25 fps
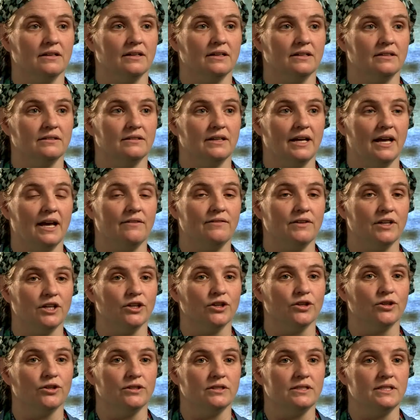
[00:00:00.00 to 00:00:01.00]
on having
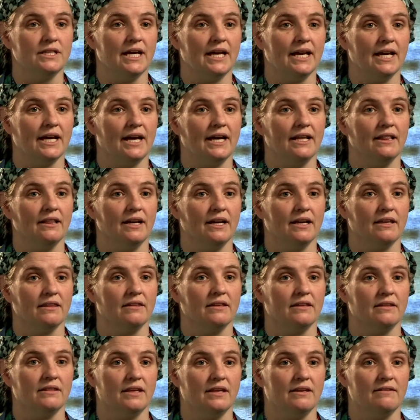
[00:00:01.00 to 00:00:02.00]
a good day. I like
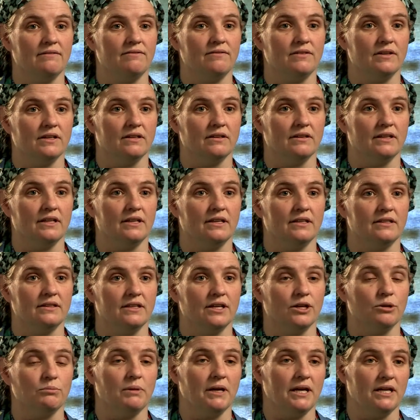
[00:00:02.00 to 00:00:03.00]
that they feel that
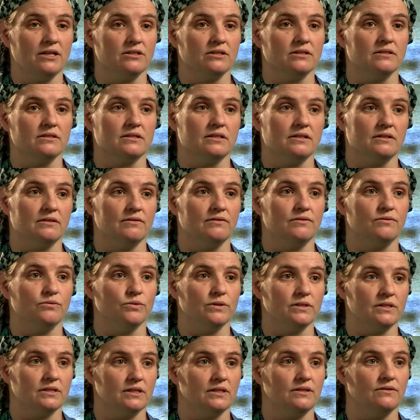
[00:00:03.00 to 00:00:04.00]
their patients have
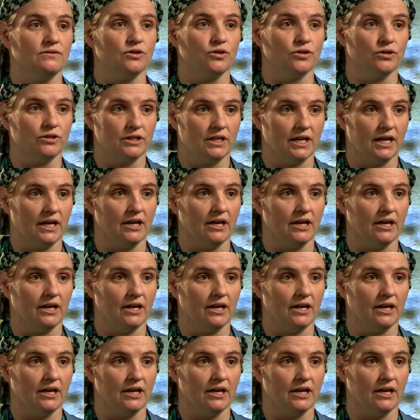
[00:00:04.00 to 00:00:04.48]
received good